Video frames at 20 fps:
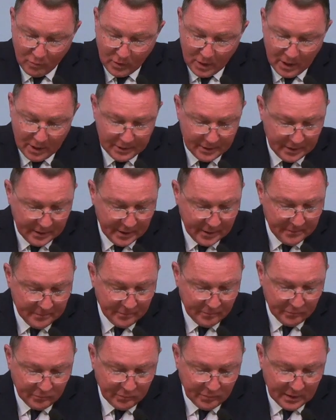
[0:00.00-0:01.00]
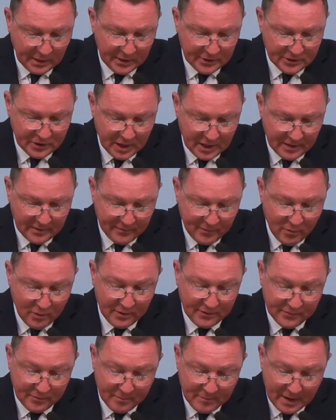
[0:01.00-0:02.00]
unto them. He shined
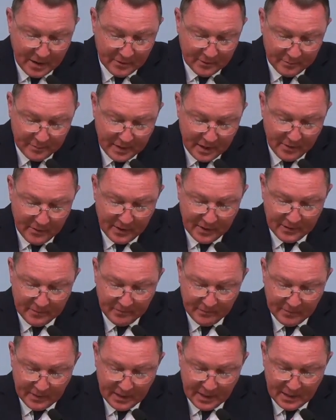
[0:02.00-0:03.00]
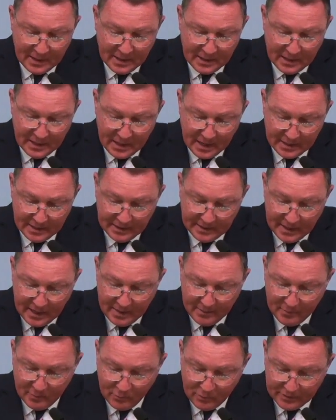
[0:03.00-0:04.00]
forth from Mount Paran, and he
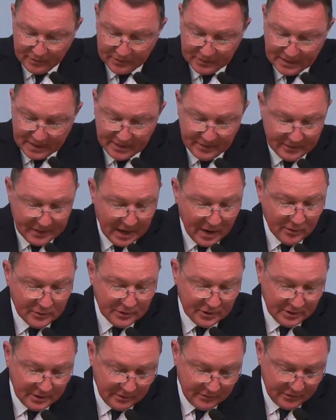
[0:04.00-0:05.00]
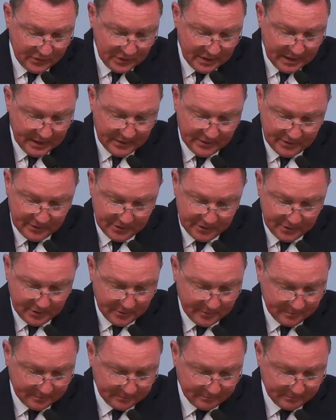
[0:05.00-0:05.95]
came with ten thousands of saints.